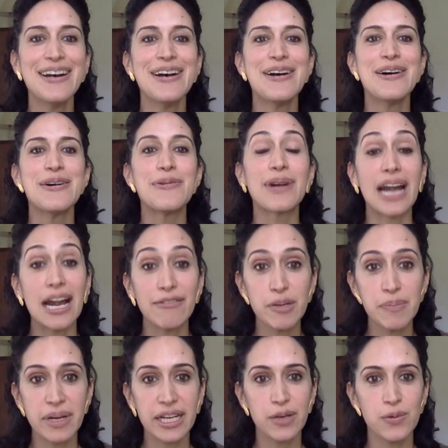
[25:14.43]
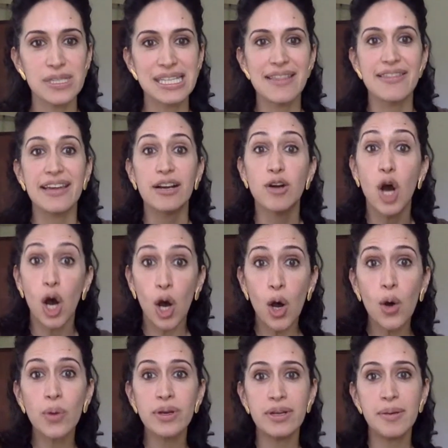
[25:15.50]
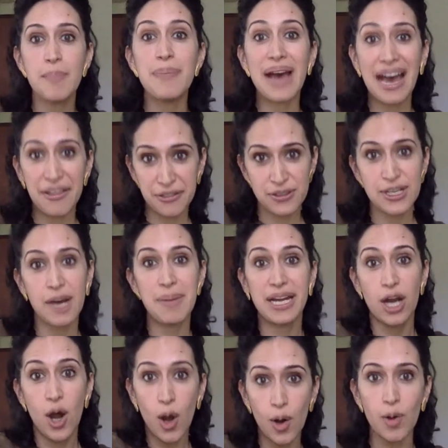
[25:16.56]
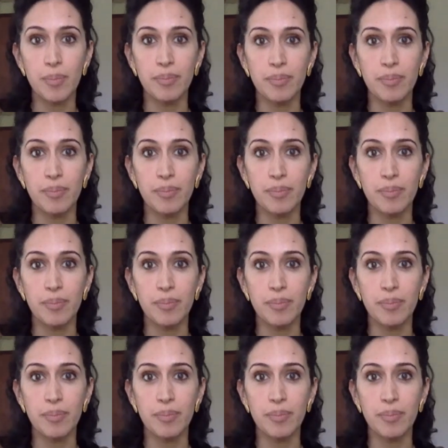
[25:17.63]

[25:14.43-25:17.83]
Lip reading: where everybody was in their own bathtub at home.